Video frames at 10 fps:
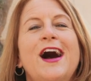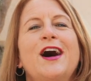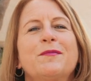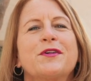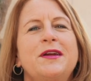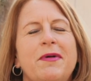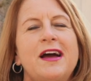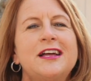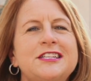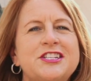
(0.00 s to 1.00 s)
A marine
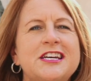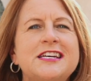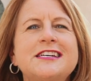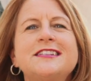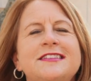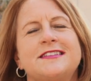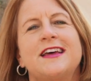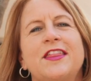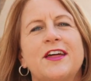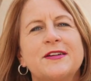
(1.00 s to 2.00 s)
biologist.
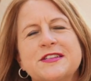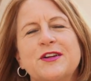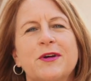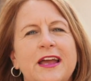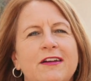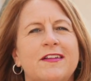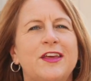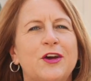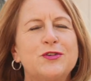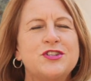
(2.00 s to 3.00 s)
I thought I was going to work out on
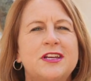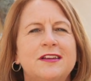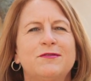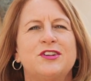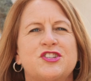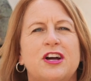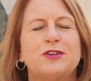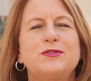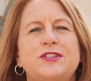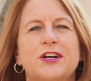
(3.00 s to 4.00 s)
the ocean with Jacques
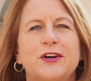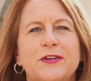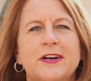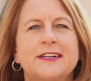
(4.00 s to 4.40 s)
Cousteau.